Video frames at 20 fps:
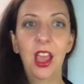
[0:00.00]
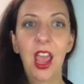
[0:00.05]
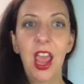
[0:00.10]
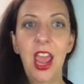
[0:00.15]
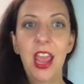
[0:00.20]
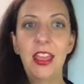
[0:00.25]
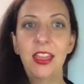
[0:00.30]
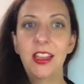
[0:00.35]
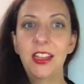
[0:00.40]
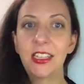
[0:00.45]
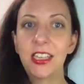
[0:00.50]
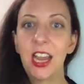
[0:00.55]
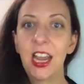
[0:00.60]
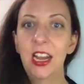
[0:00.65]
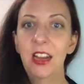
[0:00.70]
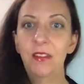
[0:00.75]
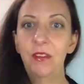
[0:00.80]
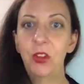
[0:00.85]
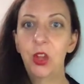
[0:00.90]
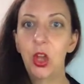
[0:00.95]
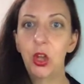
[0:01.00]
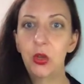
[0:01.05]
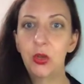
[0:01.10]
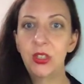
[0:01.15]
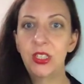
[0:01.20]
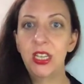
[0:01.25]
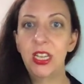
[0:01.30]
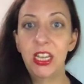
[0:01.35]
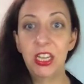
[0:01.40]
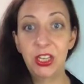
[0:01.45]
And this kind of
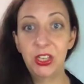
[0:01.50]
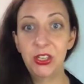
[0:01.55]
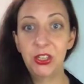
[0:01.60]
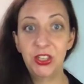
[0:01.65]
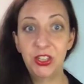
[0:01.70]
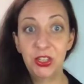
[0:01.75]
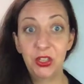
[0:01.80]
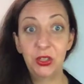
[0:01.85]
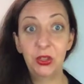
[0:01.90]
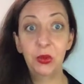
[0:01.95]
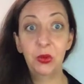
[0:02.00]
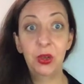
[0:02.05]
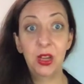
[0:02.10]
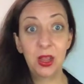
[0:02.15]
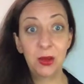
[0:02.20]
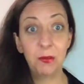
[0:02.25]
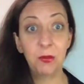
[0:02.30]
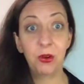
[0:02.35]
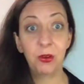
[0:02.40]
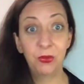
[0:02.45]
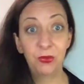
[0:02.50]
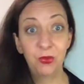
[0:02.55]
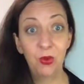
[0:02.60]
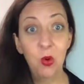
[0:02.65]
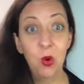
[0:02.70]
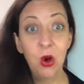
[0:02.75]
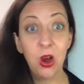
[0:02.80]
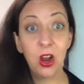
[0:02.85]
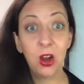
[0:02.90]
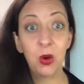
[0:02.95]
goes into number
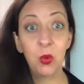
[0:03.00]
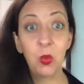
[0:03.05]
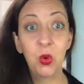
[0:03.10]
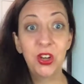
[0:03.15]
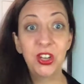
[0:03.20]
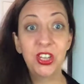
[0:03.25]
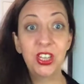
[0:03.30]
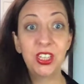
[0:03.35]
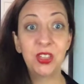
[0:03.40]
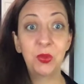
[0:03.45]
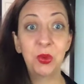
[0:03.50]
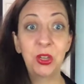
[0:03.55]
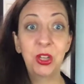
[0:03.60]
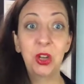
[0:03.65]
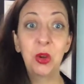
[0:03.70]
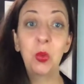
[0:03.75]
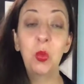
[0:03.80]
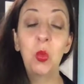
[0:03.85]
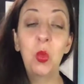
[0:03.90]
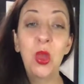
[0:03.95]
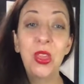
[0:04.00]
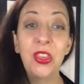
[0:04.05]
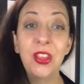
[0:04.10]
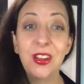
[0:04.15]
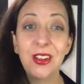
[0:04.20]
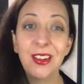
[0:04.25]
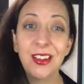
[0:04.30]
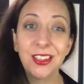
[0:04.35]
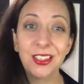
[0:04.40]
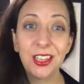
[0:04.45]
4, which is when you're with a
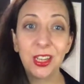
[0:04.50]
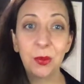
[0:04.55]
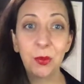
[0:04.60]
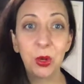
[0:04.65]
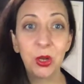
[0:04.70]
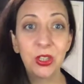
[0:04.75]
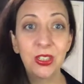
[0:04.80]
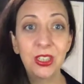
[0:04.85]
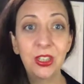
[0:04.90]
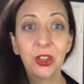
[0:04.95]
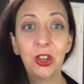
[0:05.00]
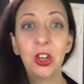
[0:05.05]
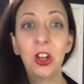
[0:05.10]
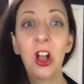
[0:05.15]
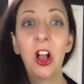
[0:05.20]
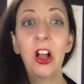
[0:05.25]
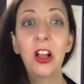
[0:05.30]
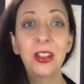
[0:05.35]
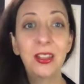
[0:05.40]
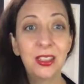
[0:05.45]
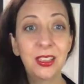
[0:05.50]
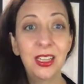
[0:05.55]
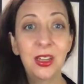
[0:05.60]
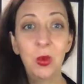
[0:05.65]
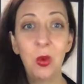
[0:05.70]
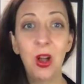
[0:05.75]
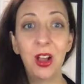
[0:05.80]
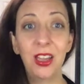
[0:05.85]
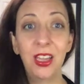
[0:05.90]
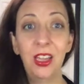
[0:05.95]
toxic person, you're constantly
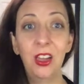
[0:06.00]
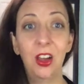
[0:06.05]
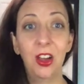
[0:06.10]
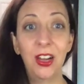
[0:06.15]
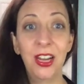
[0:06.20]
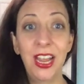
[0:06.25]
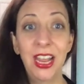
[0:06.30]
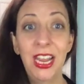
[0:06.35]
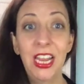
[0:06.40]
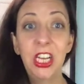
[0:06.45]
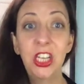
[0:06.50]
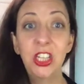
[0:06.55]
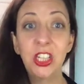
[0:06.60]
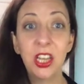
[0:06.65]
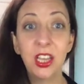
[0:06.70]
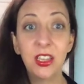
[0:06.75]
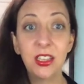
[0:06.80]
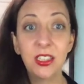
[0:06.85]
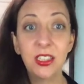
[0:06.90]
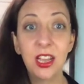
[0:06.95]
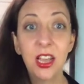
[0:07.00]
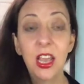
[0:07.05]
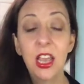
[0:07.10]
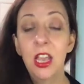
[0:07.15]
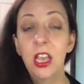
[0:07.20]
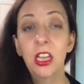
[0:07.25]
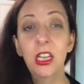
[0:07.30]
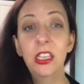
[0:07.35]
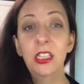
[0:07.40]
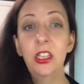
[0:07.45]
walking on eggshells
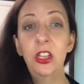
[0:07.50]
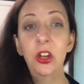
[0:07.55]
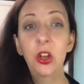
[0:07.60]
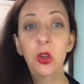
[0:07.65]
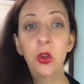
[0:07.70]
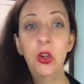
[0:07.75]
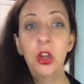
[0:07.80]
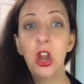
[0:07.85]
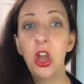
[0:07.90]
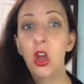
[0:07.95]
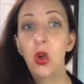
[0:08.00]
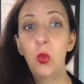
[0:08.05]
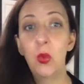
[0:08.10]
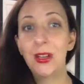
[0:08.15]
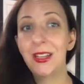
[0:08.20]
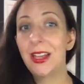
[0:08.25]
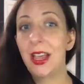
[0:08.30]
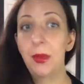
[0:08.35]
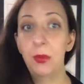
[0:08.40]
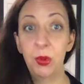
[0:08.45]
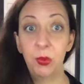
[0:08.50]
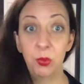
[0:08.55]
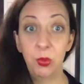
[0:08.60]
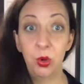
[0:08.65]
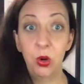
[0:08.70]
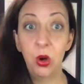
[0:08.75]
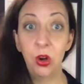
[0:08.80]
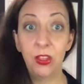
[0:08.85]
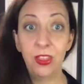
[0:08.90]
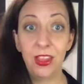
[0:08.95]
because you don't know what type of
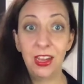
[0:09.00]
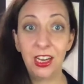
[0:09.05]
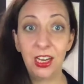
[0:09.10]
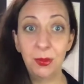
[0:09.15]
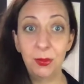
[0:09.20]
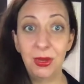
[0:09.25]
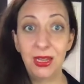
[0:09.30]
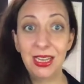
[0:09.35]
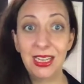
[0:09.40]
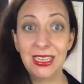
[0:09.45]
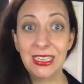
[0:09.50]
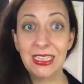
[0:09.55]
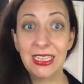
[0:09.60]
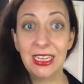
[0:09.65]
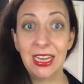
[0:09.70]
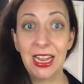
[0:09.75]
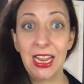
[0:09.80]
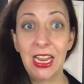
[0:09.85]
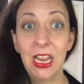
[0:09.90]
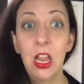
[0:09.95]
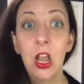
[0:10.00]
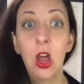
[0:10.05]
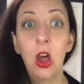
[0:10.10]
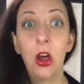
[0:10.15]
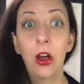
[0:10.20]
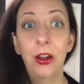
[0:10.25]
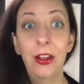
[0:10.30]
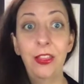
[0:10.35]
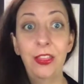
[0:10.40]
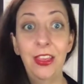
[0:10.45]
mood are they going to be in today.
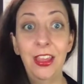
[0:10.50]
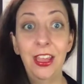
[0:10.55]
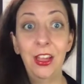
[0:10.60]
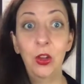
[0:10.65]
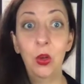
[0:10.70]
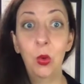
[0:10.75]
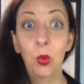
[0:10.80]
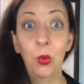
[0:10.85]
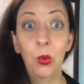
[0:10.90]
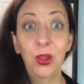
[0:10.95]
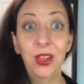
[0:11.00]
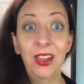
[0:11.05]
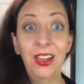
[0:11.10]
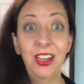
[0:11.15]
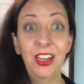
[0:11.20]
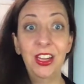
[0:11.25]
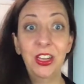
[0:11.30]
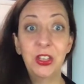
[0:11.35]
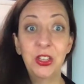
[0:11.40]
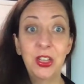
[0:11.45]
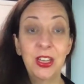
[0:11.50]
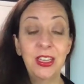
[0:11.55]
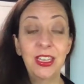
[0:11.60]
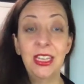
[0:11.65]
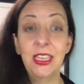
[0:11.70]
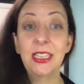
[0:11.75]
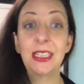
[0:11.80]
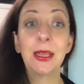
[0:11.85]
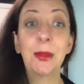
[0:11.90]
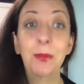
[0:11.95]
Are they going to
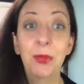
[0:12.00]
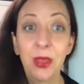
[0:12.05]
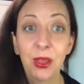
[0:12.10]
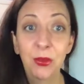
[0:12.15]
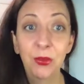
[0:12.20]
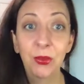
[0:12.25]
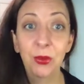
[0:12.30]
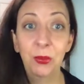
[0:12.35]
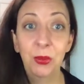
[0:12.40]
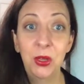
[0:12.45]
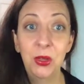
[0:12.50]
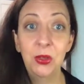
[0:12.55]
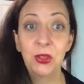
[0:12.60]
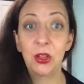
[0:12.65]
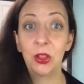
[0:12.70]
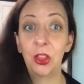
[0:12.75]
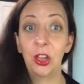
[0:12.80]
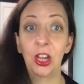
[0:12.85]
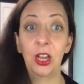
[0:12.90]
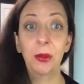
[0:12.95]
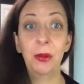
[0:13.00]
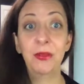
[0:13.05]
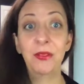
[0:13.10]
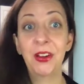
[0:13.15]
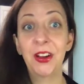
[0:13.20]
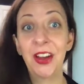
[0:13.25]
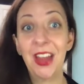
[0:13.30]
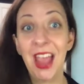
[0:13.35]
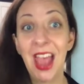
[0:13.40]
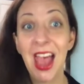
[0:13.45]
need something from you, so they're going to be
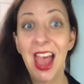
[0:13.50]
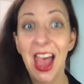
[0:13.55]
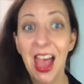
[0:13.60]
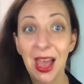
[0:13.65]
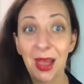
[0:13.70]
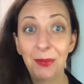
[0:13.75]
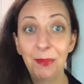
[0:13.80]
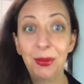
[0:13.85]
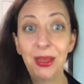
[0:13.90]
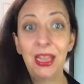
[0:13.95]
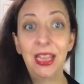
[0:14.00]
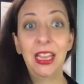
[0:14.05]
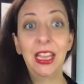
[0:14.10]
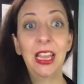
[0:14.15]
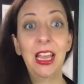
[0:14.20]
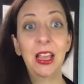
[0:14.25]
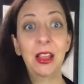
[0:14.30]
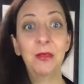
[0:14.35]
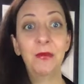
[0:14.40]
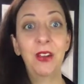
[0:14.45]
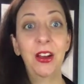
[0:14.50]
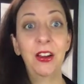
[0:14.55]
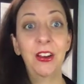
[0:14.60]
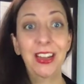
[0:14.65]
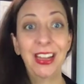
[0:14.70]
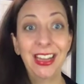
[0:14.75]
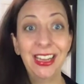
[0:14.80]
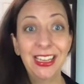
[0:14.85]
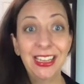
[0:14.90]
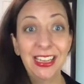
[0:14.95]
very happy and
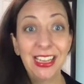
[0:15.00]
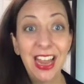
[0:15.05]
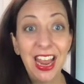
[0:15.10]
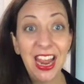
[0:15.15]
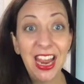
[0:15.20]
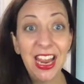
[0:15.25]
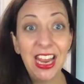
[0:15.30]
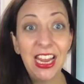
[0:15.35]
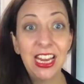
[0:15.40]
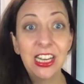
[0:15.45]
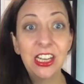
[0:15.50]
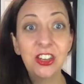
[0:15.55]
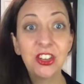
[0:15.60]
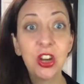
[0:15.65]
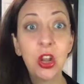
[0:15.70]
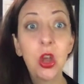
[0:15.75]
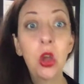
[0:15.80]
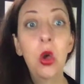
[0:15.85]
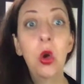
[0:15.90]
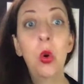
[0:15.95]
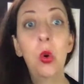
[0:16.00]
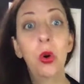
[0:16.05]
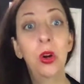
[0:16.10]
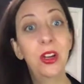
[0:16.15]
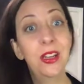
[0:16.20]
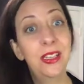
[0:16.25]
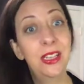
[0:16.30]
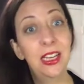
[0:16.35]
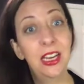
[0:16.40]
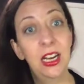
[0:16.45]
very engaged? Or
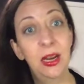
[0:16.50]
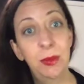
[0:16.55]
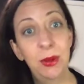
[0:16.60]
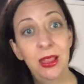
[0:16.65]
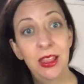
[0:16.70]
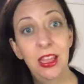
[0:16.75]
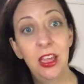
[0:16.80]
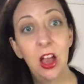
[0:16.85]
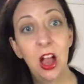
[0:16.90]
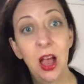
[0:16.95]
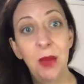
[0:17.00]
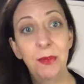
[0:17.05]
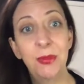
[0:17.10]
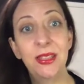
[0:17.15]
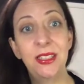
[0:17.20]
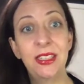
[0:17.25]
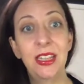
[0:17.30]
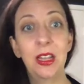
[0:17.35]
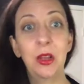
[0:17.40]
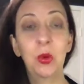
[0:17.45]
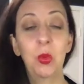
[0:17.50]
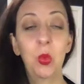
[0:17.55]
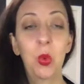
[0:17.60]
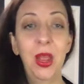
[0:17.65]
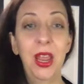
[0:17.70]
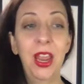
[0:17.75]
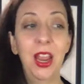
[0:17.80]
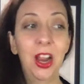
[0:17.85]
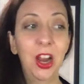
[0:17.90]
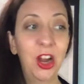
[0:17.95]
is it going to be the opposite,
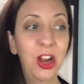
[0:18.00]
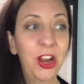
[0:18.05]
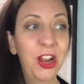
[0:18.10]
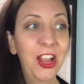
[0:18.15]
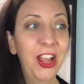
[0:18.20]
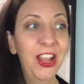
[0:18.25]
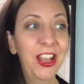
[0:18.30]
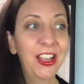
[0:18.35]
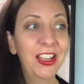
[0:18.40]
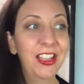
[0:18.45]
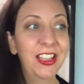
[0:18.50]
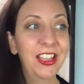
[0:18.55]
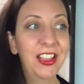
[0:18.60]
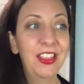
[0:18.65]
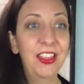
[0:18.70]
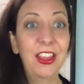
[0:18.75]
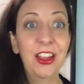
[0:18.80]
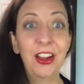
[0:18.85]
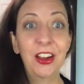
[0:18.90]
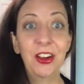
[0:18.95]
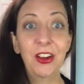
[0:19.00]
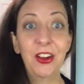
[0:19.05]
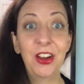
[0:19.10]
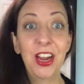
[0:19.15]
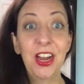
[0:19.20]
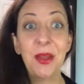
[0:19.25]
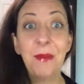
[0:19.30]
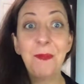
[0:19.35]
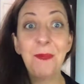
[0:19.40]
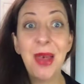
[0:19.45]
where they're
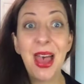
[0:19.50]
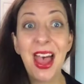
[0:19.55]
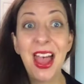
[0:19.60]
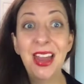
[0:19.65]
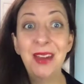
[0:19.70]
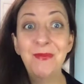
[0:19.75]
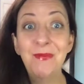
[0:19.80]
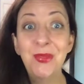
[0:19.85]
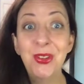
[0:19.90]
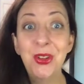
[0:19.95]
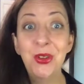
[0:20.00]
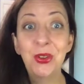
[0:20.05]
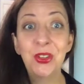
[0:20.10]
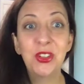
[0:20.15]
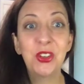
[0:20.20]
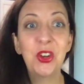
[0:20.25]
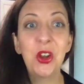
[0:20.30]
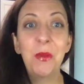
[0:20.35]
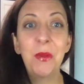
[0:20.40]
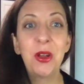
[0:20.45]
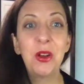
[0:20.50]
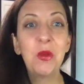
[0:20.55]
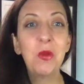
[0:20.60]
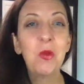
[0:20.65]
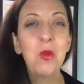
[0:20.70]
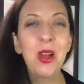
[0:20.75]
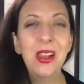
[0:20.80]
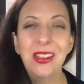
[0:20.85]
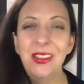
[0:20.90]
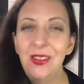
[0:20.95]
in a bad mood, so no matter
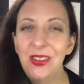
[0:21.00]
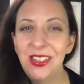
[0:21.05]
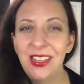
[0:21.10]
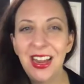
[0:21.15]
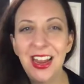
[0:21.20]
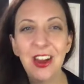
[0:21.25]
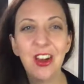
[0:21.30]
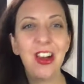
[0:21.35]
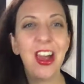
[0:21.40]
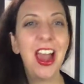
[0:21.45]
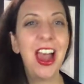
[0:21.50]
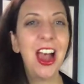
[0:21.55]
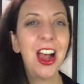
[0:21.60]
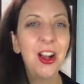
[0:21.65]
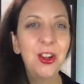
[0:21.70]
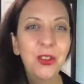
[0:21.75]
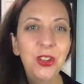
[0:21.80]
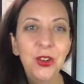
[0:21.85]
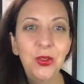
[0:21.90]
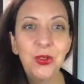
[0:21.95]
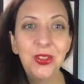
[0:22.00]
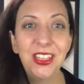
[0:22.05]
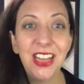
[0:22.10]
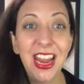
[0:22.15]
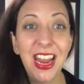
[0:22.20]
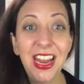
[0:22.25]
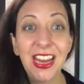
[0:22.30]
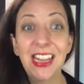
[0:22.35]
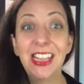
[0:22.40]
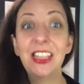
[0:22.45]
what you say or how you say
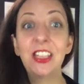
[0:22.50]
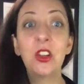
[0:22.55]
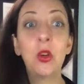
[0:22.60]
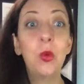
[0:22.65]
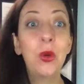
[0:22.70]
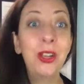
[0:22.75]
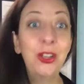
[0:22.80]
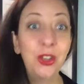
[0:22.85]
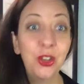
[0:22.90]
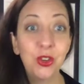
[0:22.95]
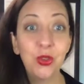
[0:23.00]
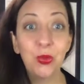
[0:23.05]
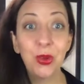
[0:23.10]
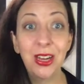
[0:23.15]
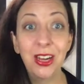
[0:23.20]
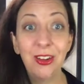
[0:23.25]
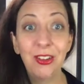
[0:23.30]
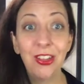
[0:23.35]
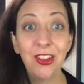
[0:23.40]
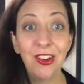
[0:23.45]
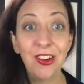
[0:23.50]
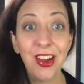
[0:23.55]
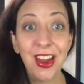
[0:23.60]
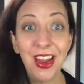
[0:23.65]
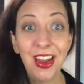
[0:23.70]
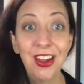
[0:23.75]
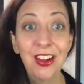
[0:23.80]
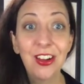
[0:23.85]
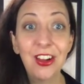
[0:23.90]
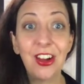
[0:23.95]
it is going to trigger their
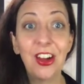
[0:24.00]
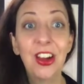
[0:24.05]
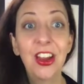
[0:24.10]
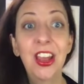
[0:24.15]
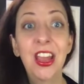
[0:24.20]
anger?